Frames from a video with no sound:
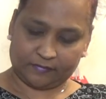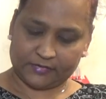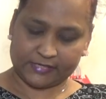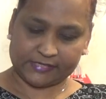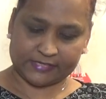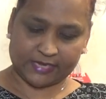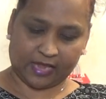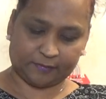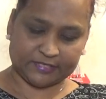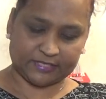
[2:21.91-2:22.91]
This is
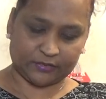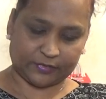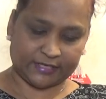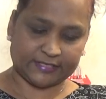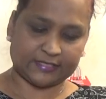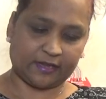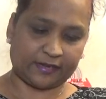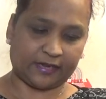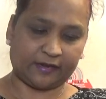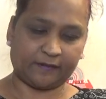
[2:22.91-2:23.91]
absolutely
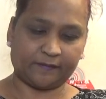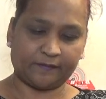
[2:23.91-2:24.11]
stunning.